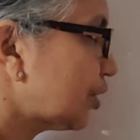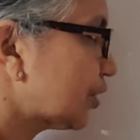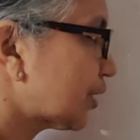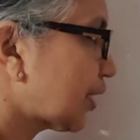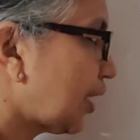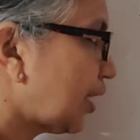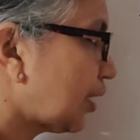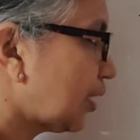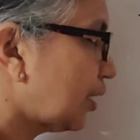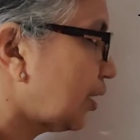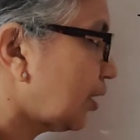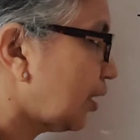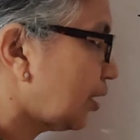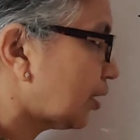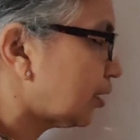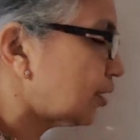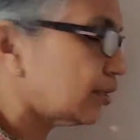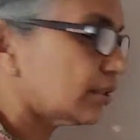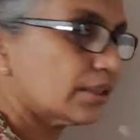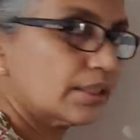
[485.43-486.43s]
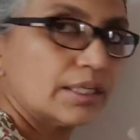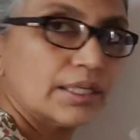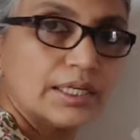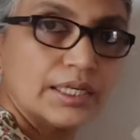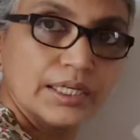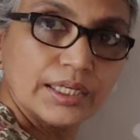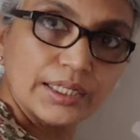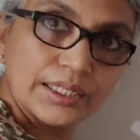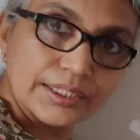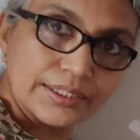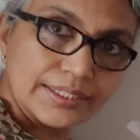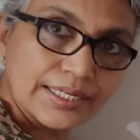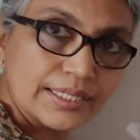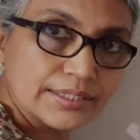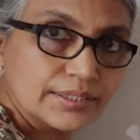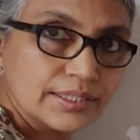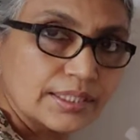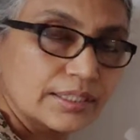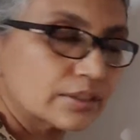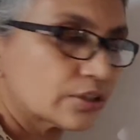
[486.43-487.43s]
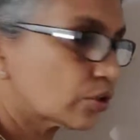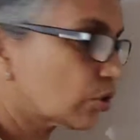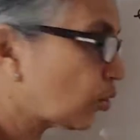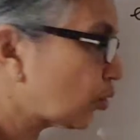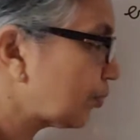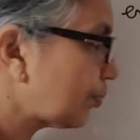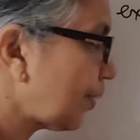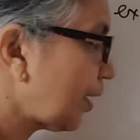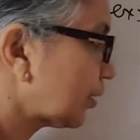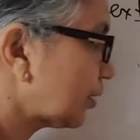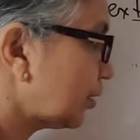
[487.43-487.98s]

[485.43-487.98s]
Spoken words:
which is carrying current, it has its own